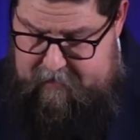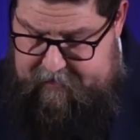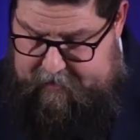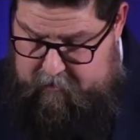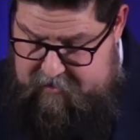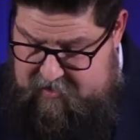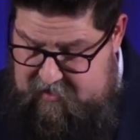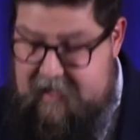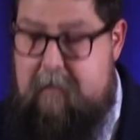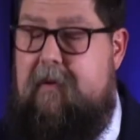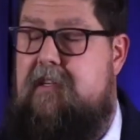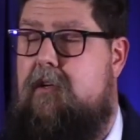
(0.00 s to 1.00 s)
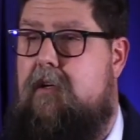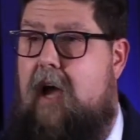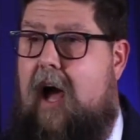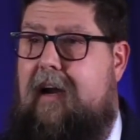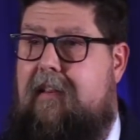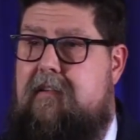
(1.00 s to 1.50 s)
They are asleep until
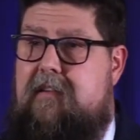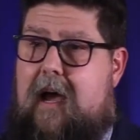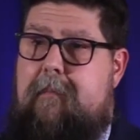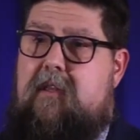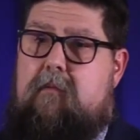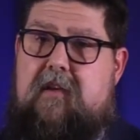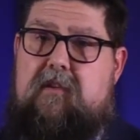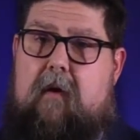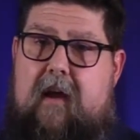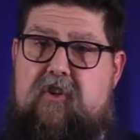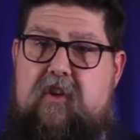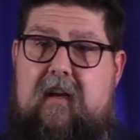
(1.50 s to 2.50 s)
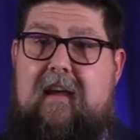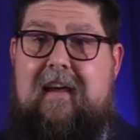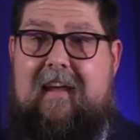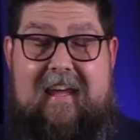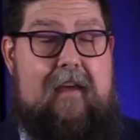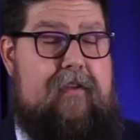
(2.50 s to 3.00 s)
God, at the time of the resurrection,
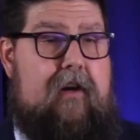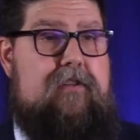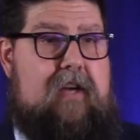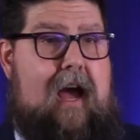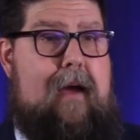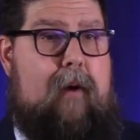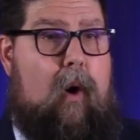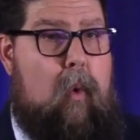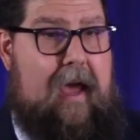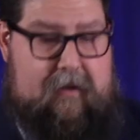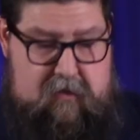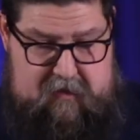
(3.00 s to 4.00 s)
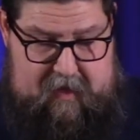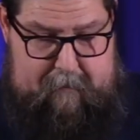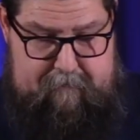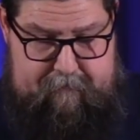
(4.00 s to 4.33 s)
in their time, awakens them.